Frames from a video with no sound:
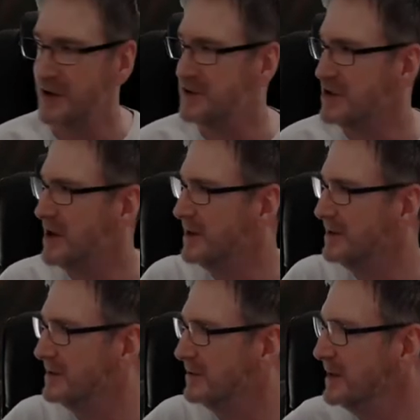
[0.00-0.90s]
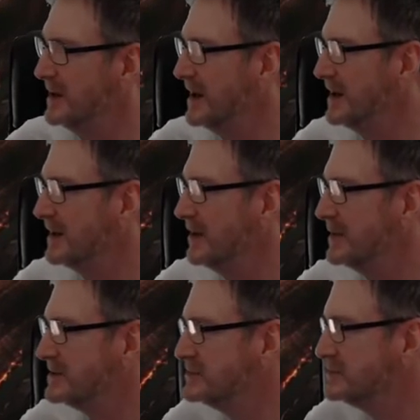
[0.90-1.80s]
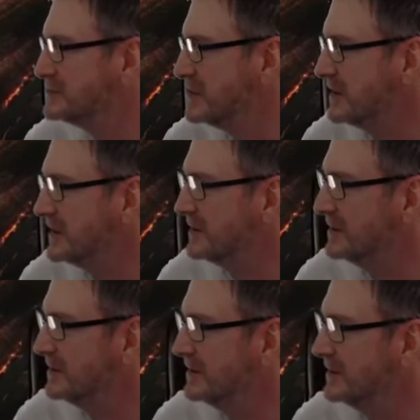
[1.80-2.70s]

We're going to try. We are going to try.